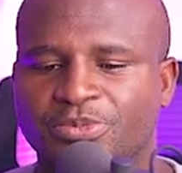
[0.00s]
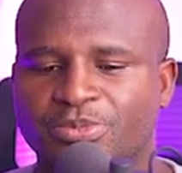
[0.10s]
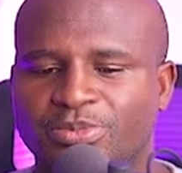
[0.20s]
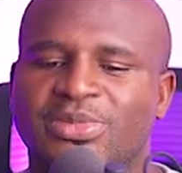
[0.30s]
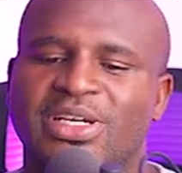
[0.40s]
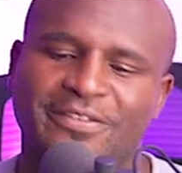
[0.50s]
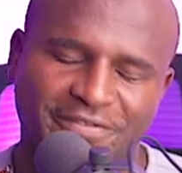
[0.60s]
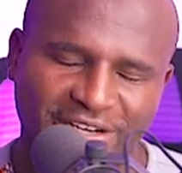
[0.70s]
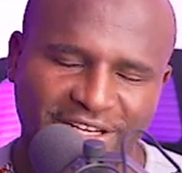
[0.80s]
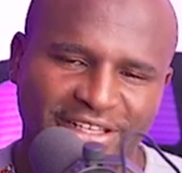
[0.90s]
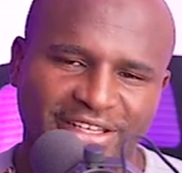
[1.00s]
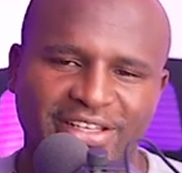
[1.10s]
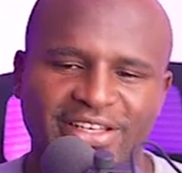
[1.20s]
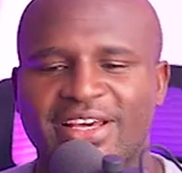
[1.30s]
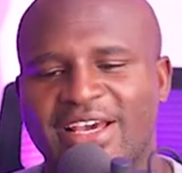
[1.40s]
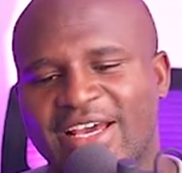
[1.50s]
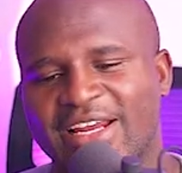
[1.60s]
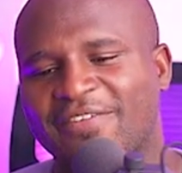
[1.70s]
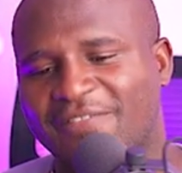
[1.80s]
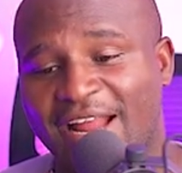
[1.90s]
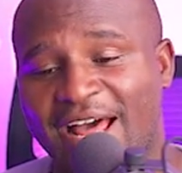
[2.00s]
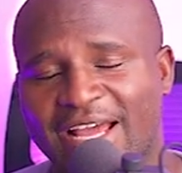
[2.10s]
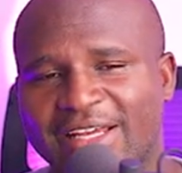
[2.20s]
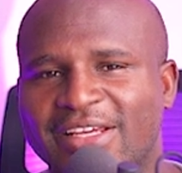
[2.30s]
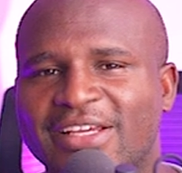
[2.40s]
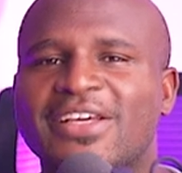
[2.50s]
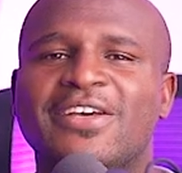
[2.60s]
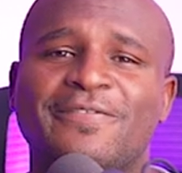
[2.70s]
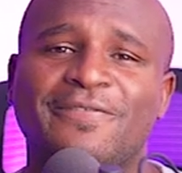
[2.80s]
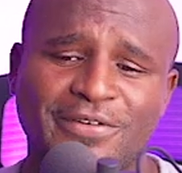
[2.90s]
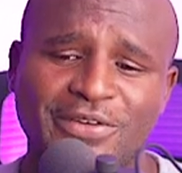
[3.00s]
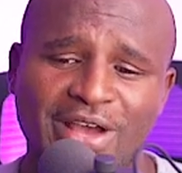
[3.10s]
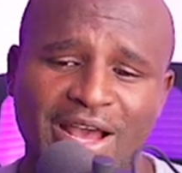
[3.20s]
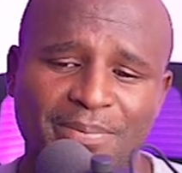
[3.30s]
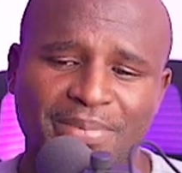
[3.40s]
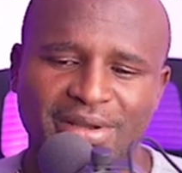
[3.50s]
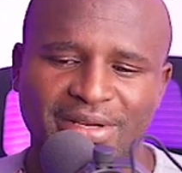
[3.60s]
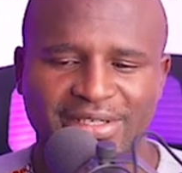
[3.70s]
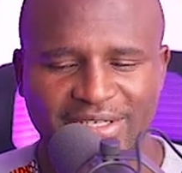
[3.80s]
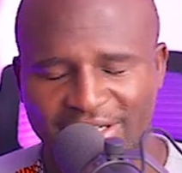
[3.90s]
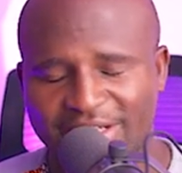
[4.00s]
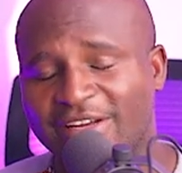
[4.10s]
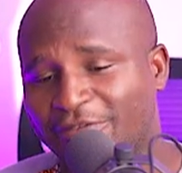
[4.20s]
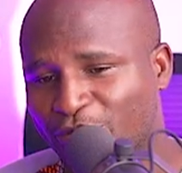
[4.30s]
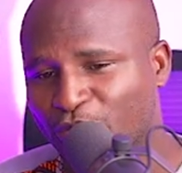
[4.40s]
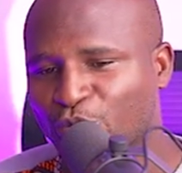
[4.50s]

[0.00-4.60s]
A flea and a fly flew up in the flue.